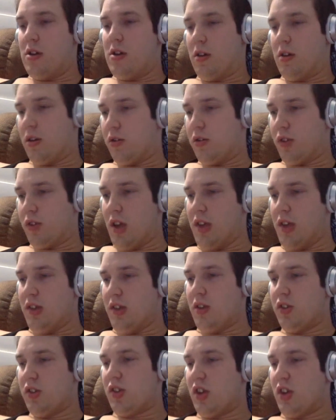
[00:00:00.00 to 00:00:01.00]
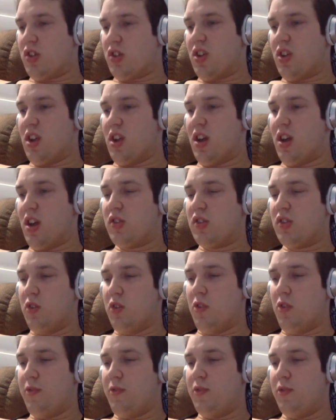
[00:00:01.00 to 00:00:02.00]
goes, is there such thing as
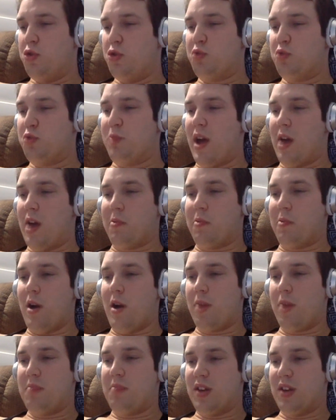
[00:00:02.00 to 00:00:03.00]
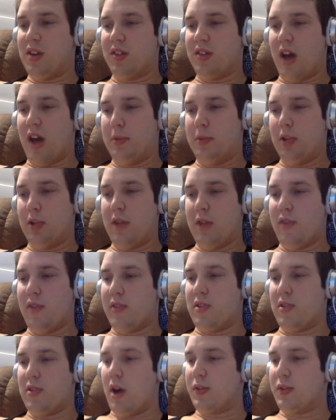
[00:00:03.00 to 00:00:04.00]
surf douchebag rock? Because I believe
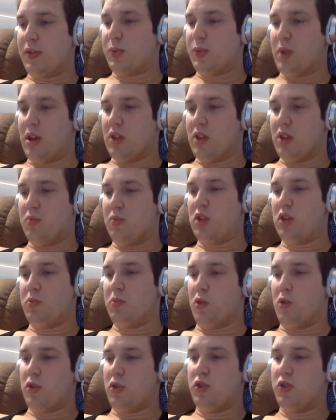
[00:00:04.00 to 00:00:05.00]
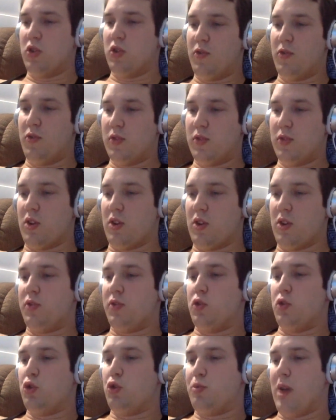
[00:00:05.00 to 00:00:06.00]
that The Offspring is much more surf
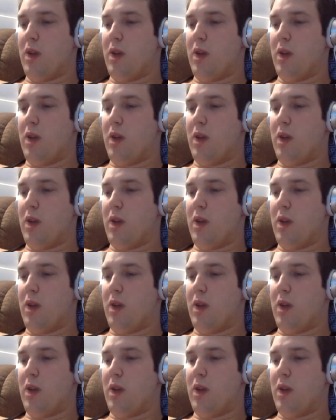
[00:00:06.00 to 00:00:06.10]
douchebag